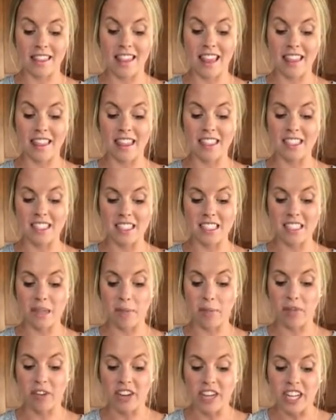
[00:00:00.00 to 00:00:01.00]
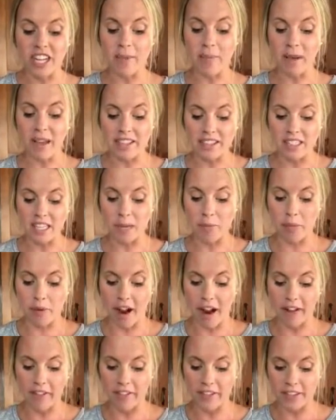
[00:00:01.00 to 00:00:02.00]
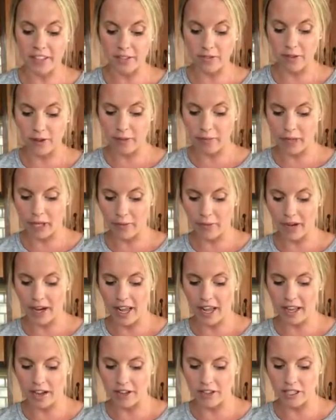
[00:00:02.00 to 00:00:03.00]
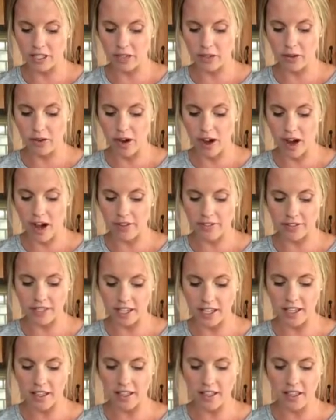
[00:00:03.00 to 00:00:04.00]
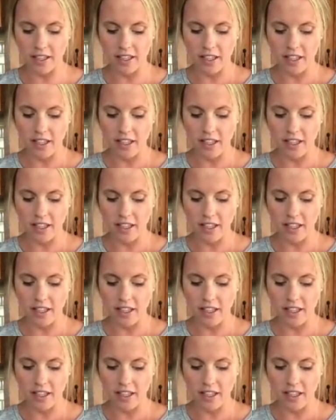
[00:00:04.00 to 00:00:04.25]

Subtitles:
that this is a pretty basic breakfast for me when I go to often.